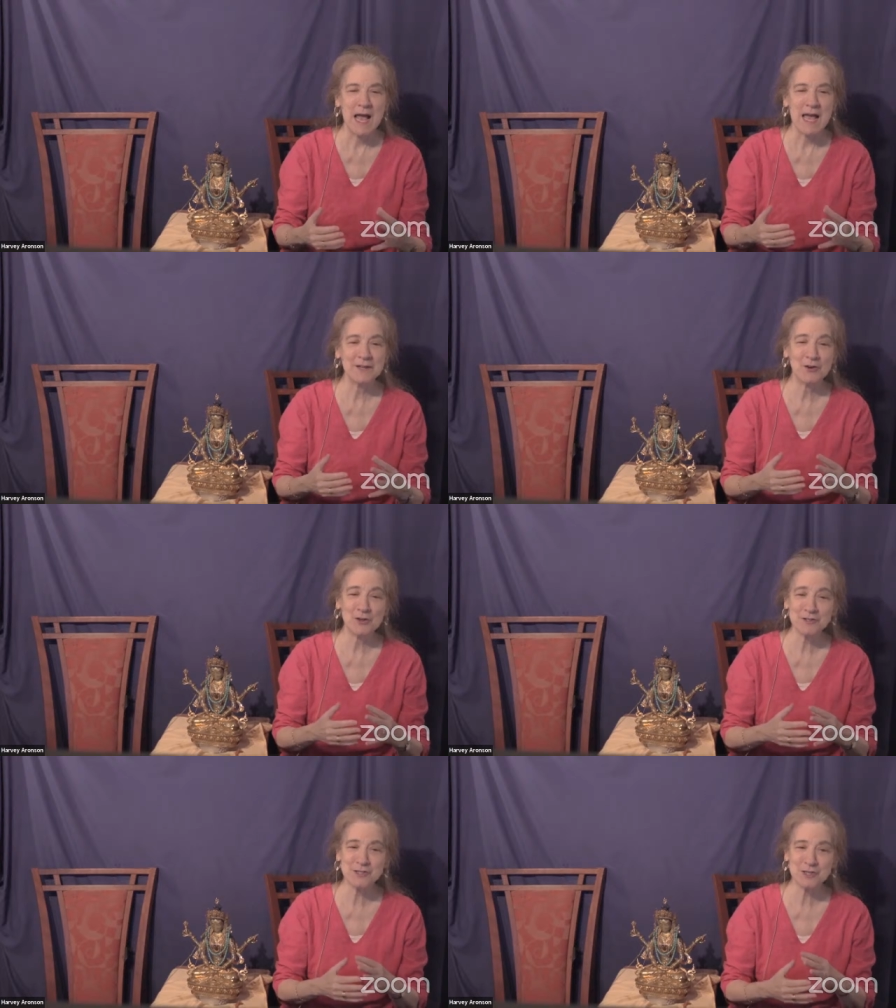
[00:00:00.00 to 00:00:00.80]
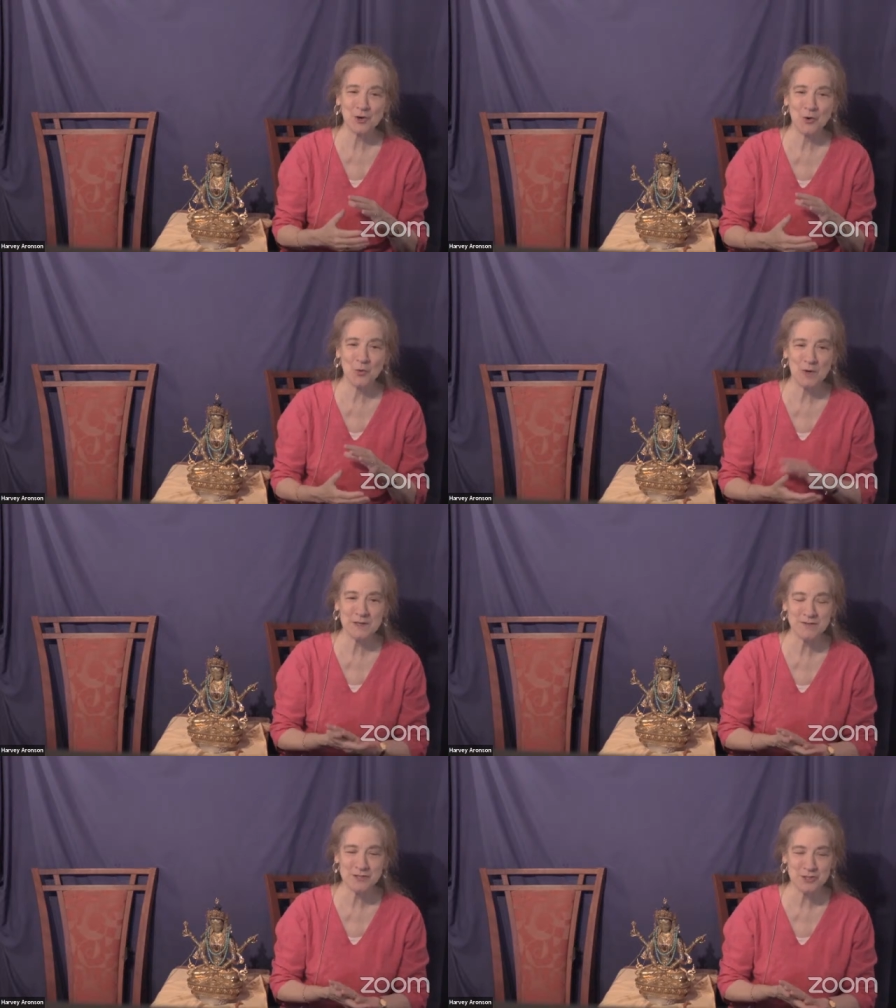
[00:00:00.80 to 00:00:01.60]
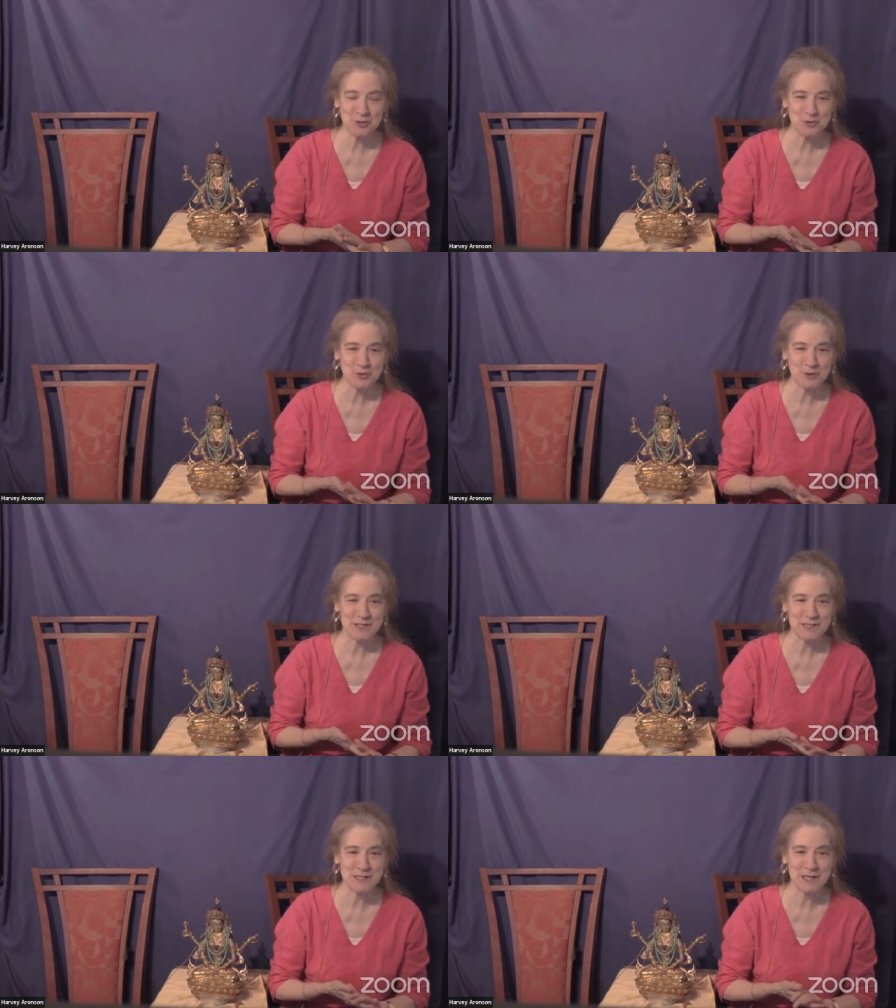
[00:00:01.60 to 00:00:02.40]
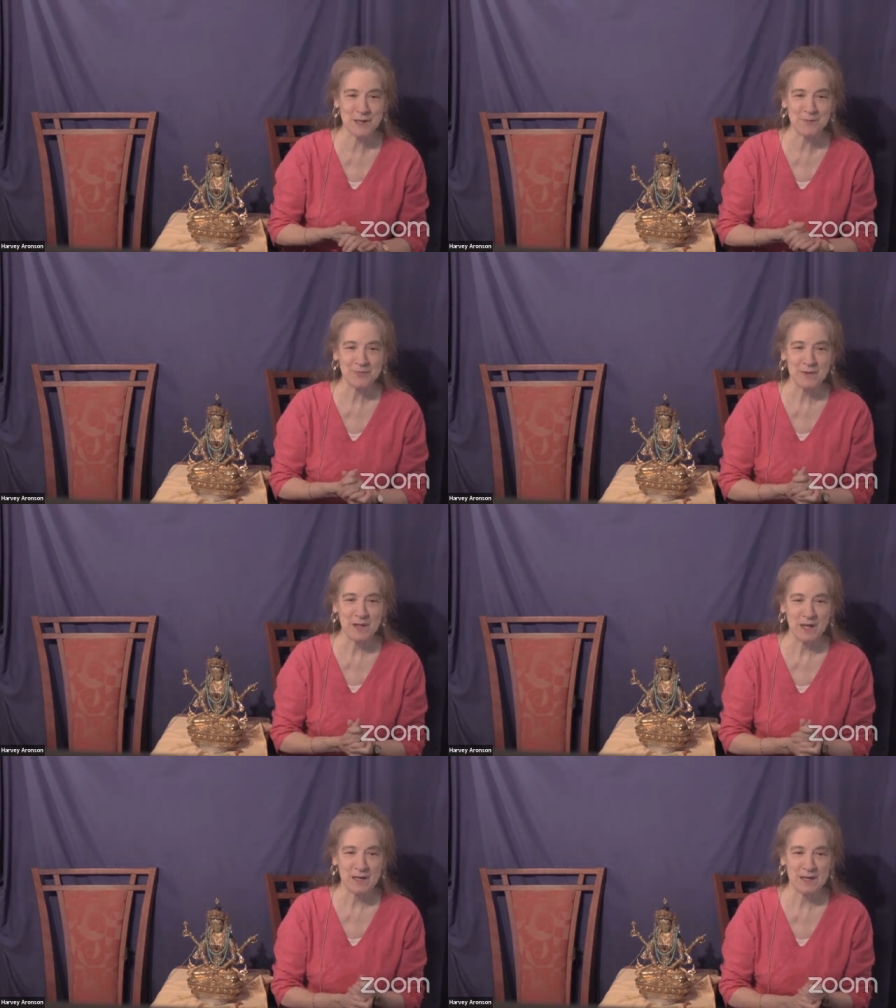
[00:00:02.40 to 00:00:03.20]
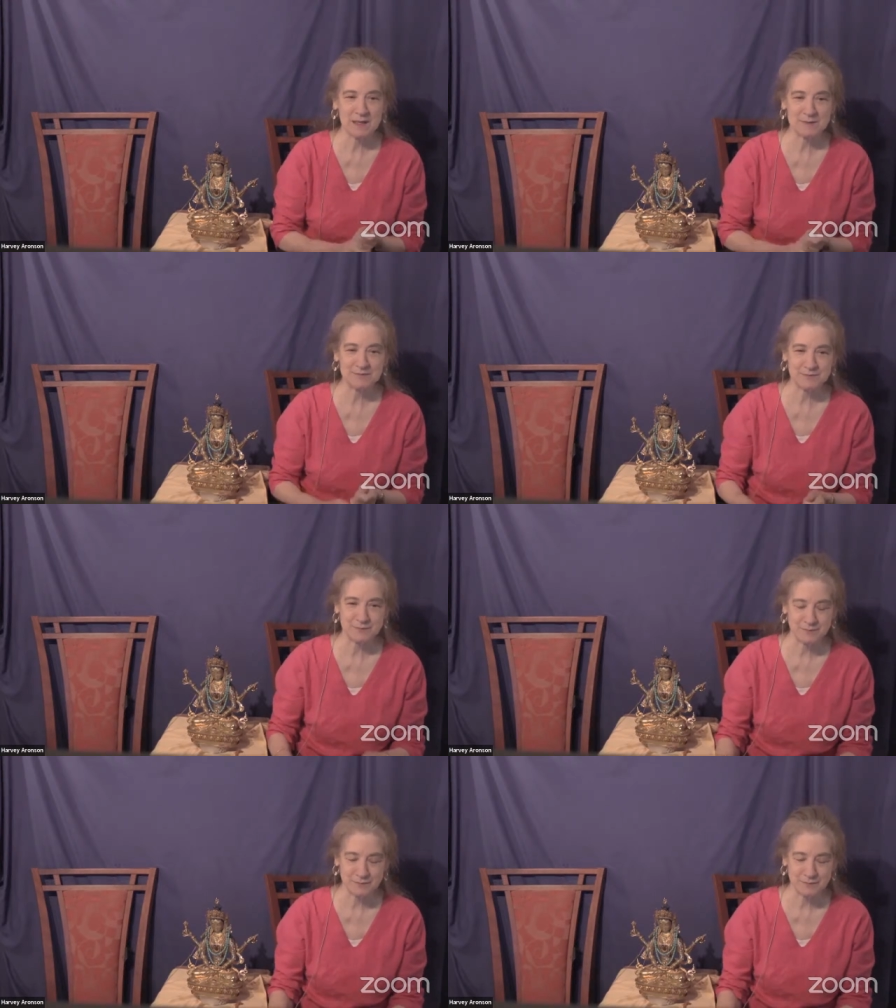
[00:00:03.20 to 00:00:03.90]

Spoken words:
And also one of the sutras, the Pancha